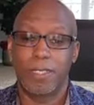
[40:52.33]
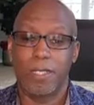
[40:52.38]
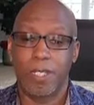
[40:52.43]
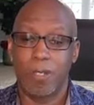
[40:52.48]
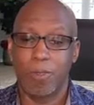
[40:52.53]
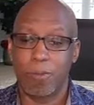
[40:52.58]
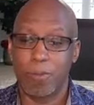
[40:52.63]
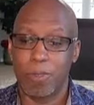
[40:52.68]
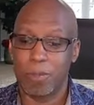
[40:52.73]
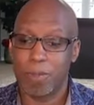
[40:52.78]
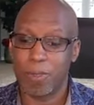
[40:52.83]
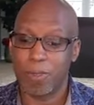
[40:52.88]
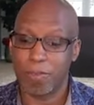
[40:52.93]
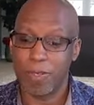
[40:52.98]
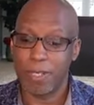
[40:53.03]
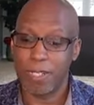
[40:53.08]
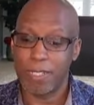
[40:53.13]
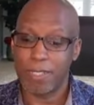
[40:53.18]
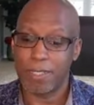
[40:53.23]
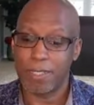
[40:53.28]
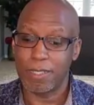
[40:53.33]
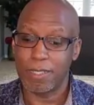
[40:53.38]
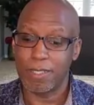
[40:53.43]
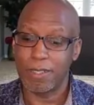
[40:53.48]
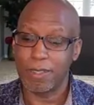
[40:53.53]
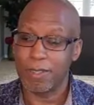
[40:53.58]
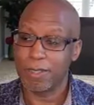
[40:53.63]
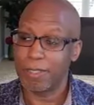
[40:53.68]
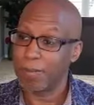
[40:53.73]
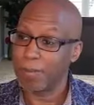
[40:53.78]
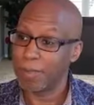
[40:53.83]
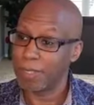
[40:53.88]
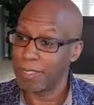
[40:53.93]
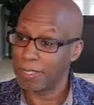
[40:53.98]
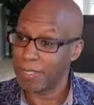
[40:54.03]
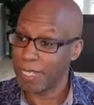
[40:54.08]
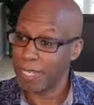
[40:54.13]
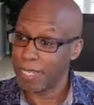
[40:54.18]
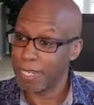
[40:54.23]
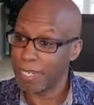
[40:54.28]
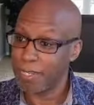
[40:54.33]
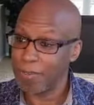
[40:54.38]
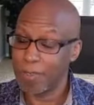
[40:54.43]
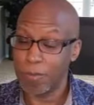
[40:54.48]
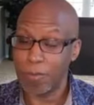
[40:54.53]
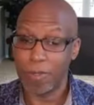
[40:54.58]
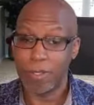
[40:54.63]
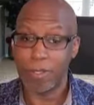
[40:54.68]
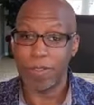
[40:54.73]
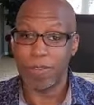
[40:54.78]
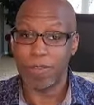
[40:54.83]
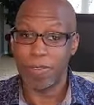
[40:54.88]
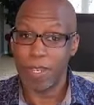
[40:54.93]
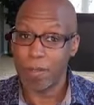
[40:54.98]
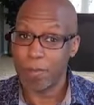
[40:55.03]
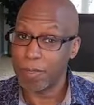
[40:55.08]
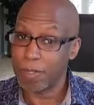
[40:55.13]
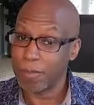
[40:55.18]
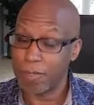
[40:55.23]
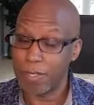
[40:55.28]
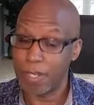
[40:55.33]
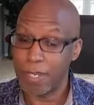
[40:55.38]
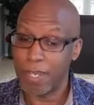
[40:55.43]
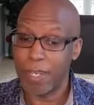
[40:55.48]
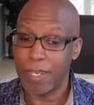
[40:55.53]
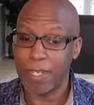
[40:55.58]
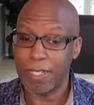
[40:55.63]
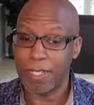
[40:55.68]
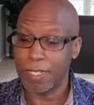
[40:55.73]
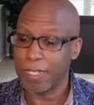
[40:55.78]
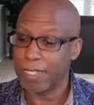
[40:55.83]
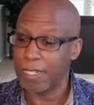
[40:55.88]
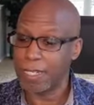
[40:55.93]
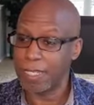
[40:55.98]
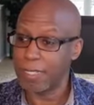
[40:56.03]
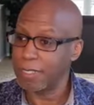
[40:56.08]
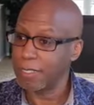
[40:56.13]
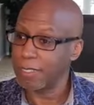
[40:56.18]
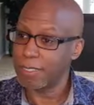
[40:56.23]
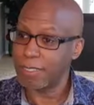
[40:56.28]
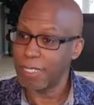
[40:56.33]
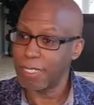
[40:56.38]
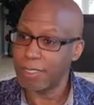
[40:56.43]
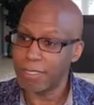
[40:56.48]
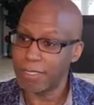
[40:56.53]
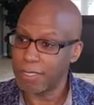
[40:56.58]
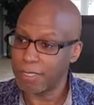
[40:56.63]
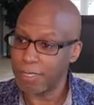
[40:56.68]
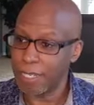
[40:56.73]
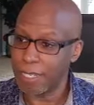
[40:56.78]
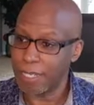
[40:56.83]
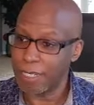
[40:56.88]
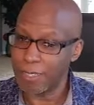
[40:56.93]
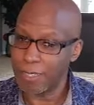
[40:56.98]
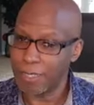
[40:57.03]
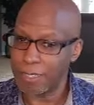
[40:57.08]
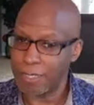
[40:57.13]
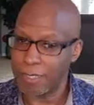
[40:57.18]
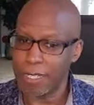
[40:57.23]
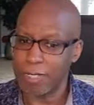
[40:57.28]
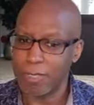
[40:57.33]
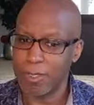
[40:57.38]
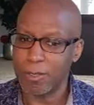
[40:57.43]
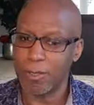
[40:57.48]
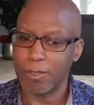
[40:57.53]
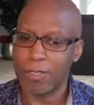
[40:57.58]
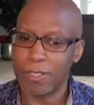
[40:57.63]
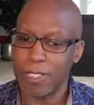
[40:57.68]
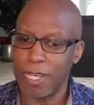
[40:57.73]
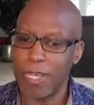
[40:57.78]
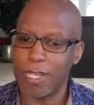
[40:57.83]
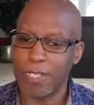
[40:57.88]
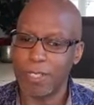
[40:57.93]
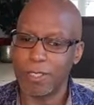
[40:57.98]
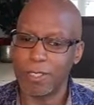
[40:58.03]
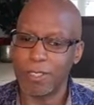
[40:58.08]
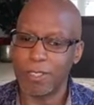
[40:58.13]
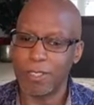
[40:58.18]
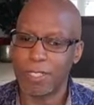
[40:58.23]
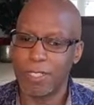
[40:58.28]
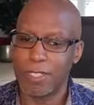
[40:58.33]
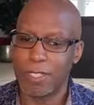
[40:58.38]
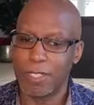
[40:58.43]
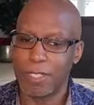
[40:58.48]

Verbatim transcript: and, and we profess to be saved, and we're in the family of God. And again, this is not to challenge, this is not to challenge